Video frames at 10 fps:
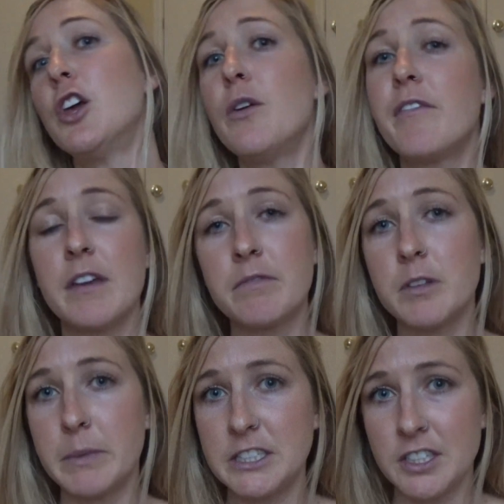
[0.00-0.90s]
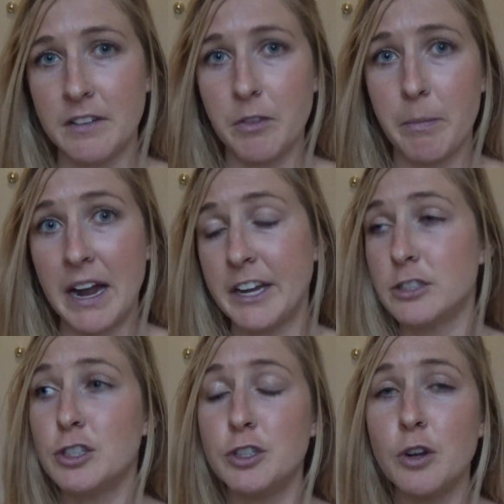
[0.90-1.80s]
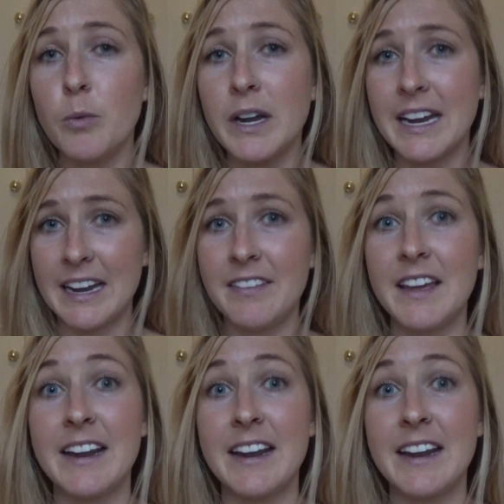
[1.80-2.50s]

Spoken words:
you have inflammation of the body, so you don't want anything